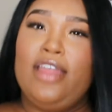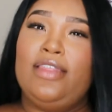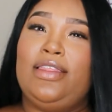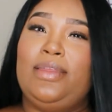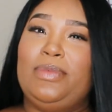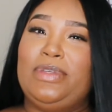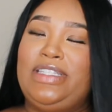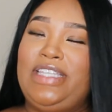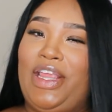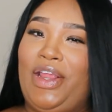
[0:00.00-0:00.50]

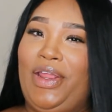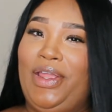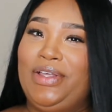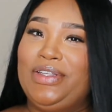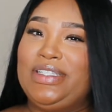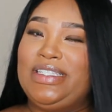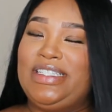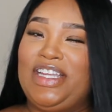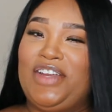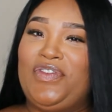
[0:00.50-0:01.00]
The material
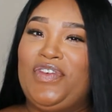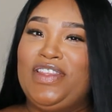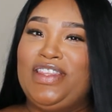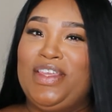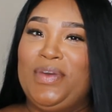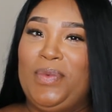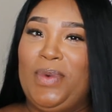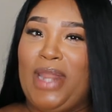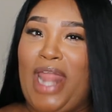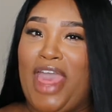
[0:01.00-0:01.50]
is different
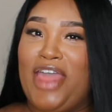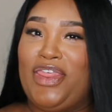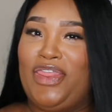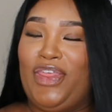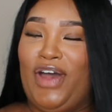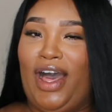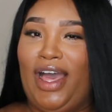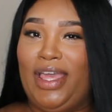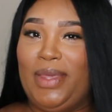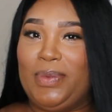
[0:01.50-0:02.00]
than what I
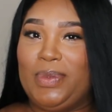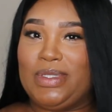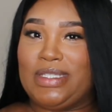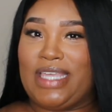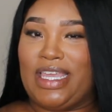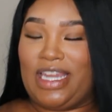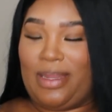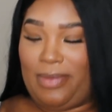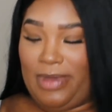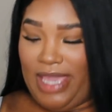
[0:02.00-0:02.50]
thought it was
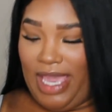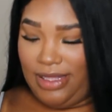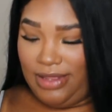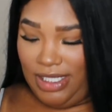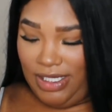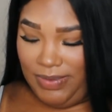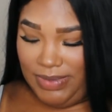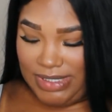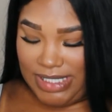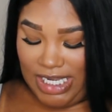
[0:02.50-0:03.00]
going to be. I
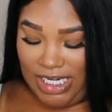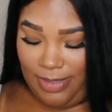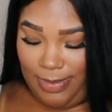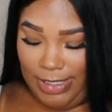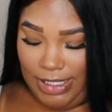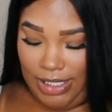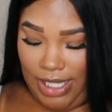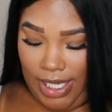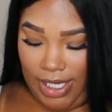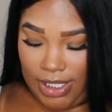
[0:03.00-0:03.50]
thought it was going to
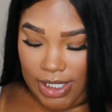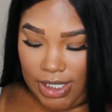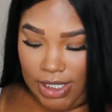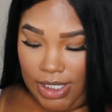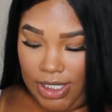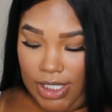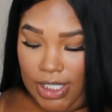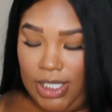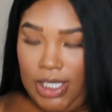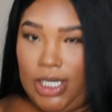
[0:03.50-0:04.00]
be like
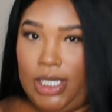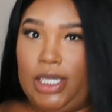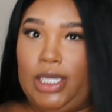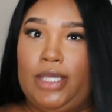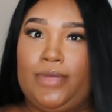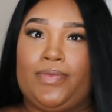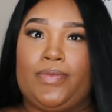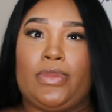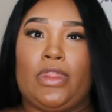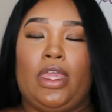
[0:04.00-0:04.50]

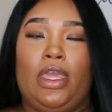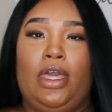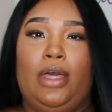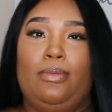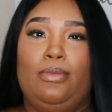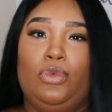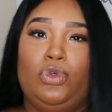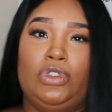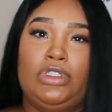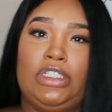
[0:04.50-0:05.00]
a
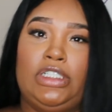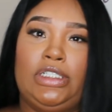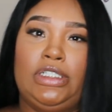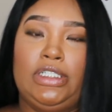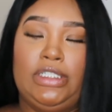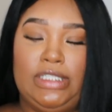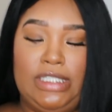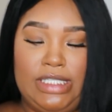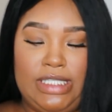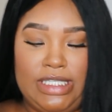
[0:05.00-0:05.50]

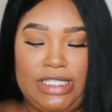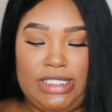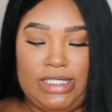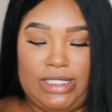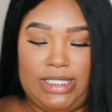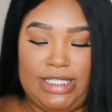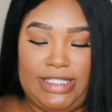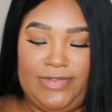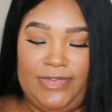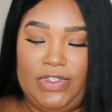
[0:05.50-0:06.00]
more,
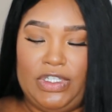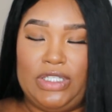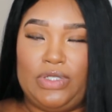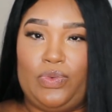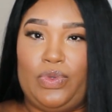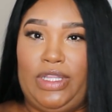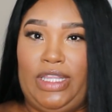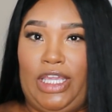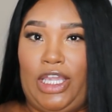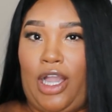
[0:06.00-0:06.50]
this feels
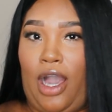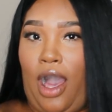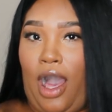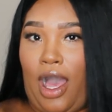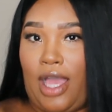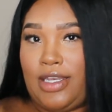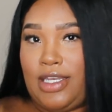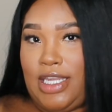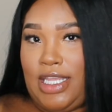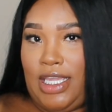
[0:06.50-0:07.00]
really
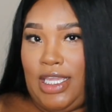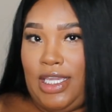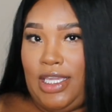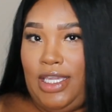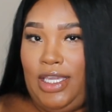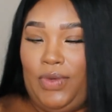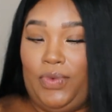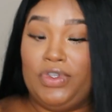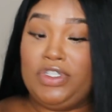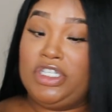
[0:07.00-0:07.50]

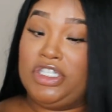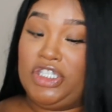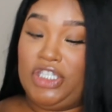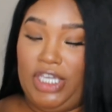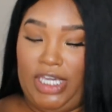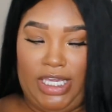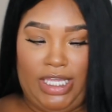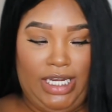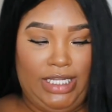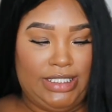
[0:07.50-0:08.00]
cottony, which is
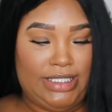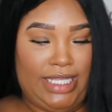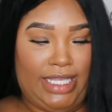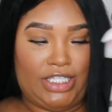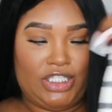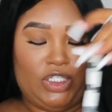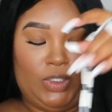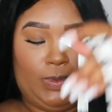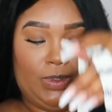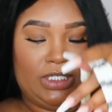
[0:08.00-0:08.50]
good. It's like
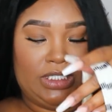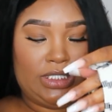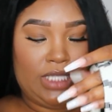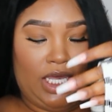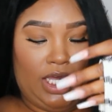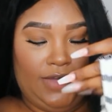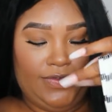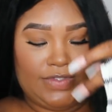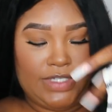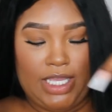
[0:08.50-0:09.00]
super
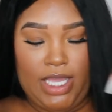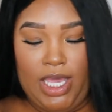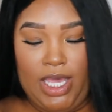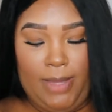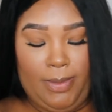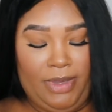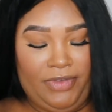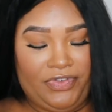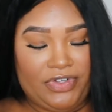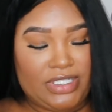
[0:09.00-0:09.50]
soft,
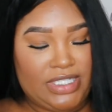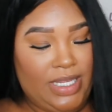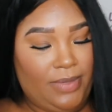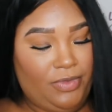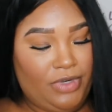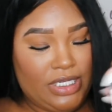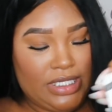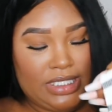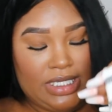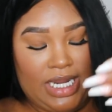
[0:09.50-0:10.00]
but for some
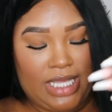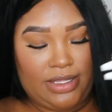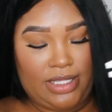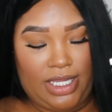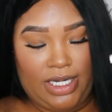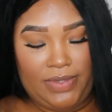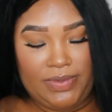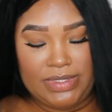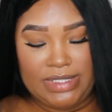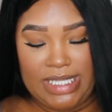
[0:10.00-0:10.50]
reason I
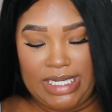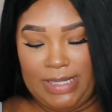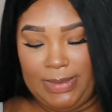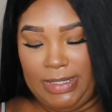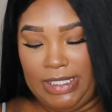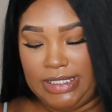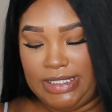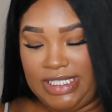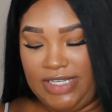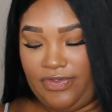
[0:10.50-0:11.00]
thought it was going to
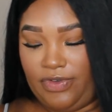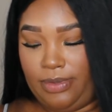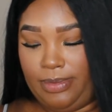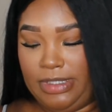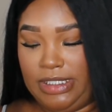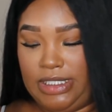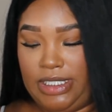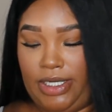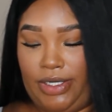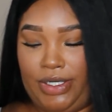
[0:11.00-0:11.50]
be a different
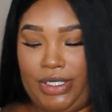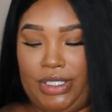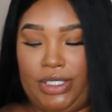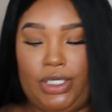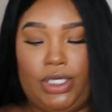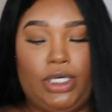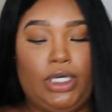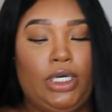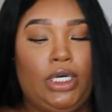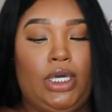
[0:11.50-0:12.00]

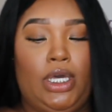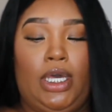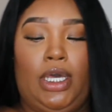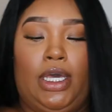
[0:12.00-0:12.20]
material.